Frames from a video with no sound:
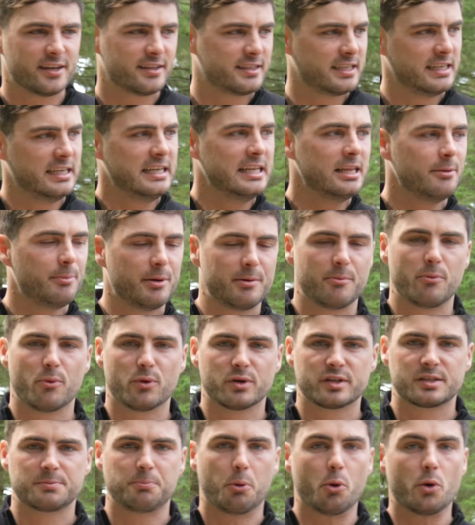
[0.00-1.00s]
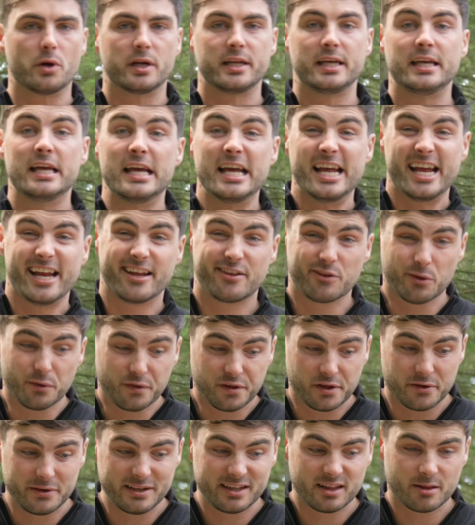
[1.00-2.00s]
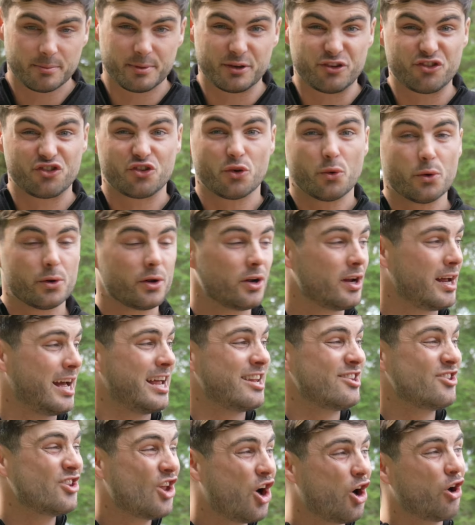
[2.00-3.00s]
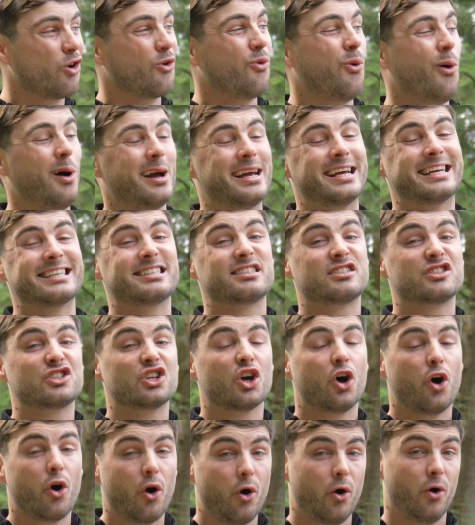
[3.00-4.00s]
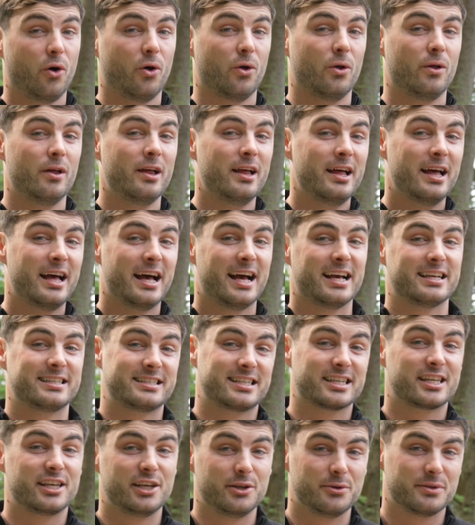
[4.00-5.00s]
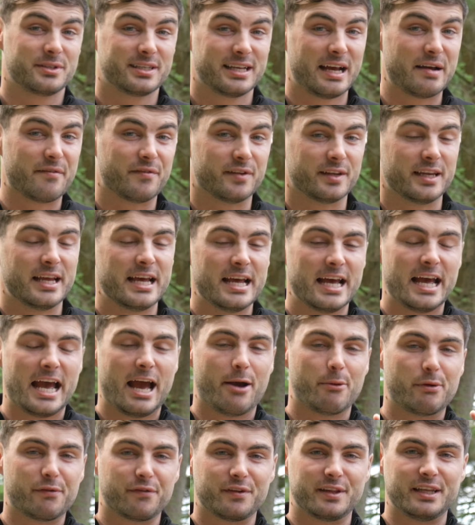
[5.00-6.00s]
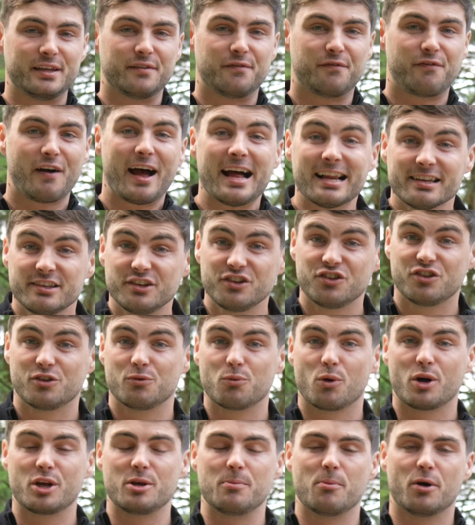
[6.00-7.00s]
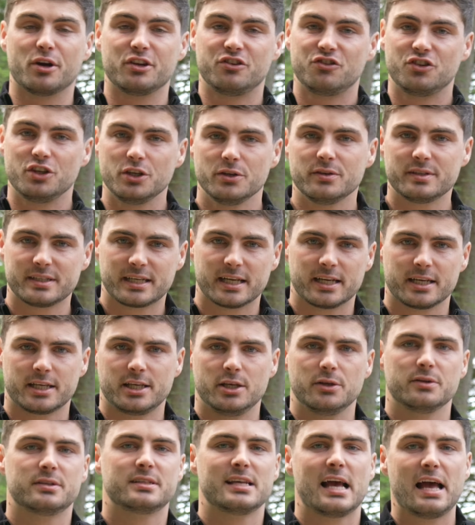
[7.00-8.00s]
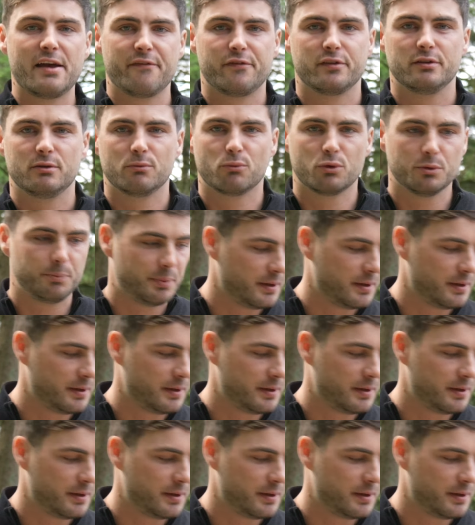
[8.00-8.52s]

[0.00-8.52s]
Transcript: it's a little bit more sporty, it's also a little bit shorter and not quite as tall as the Q7. However, the advantage in why you might choose to get a Q7 would